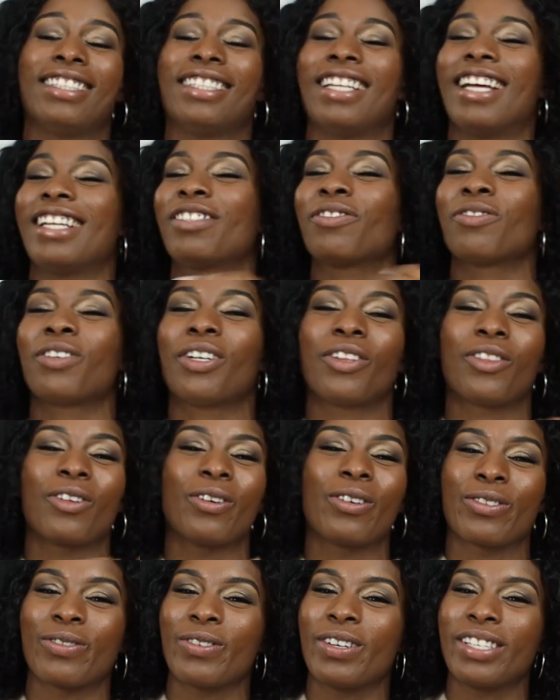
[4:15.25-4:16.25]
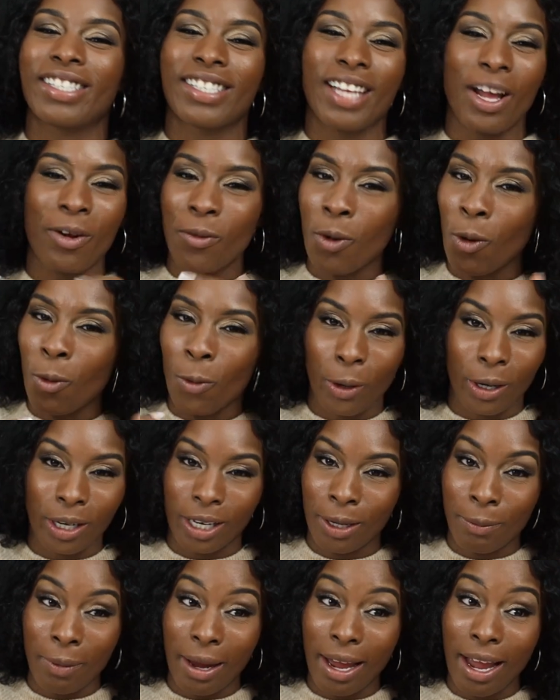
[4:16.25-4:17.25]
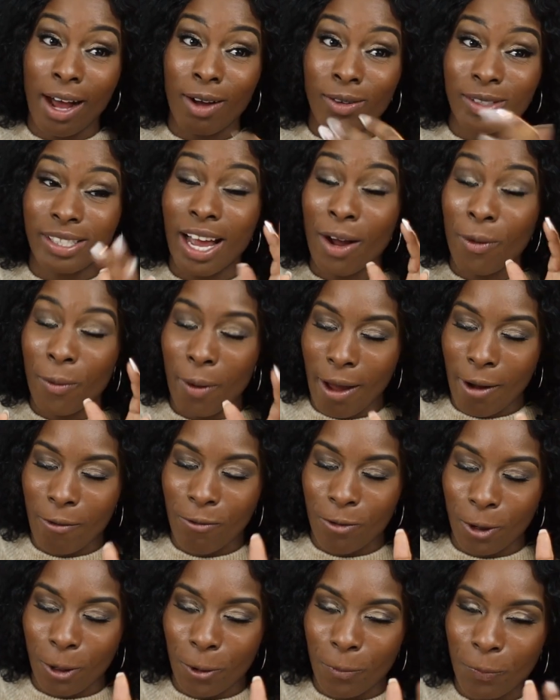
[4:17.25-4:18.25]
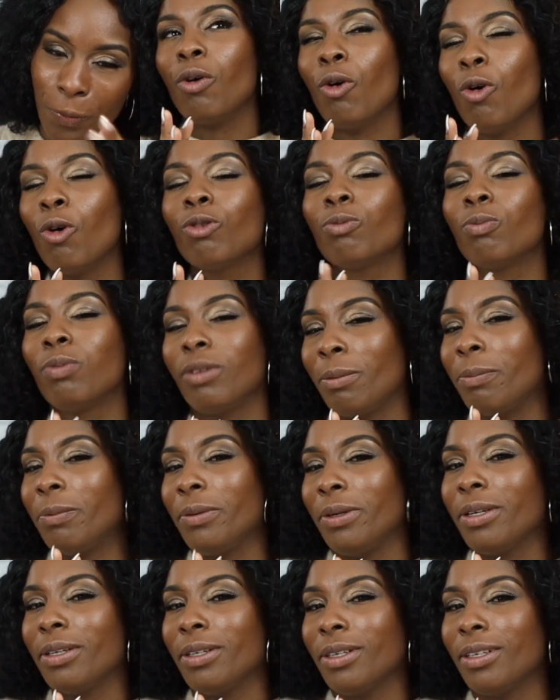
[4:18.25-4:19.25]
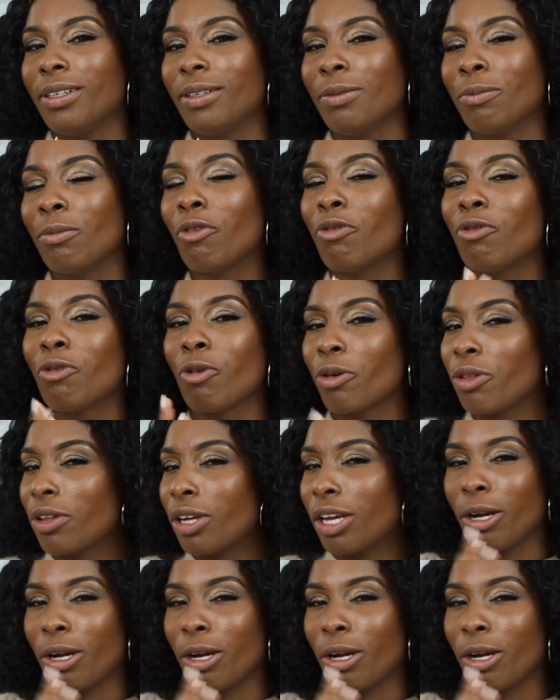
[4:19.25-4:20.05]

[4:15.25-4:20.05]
That's one of those ones that won't work in my house. However, old Blippi, before the